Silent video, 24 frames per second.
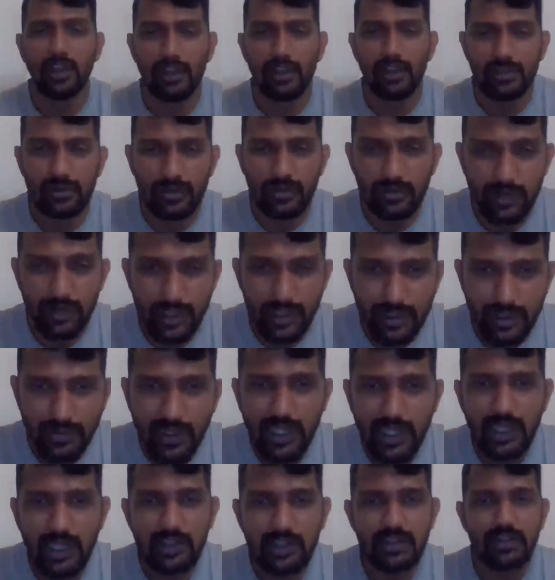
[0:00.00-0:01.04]
So it's
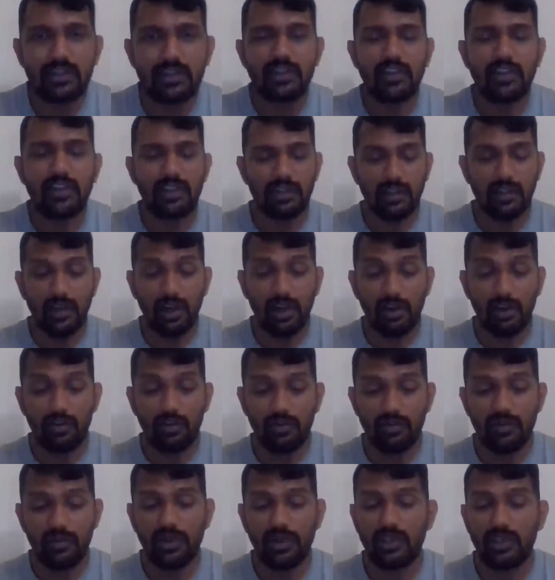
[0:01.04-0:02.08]
very necessary how
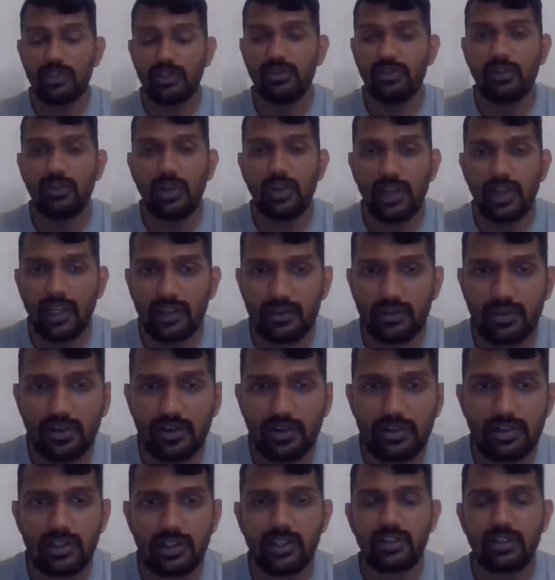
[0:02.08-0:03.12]
much you are
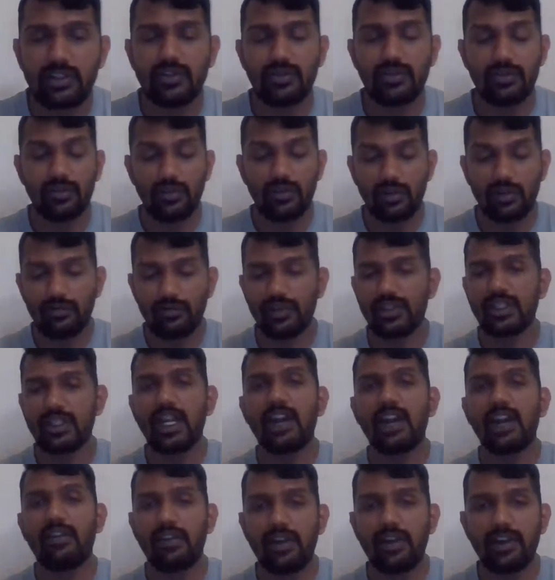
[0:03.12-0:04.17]
exhausting. You should always
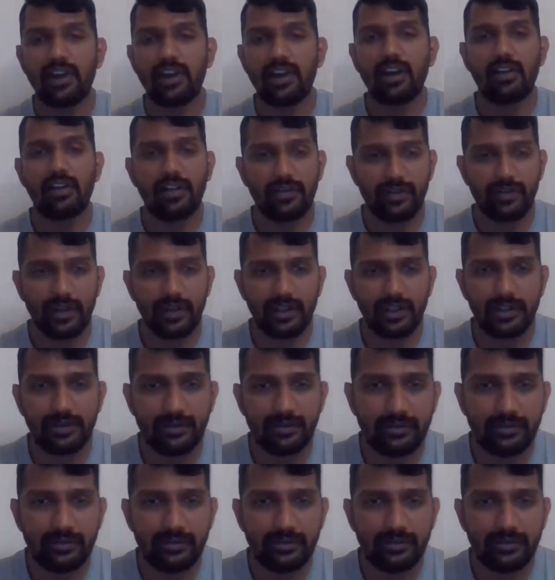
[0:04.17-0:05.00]
add return out of it.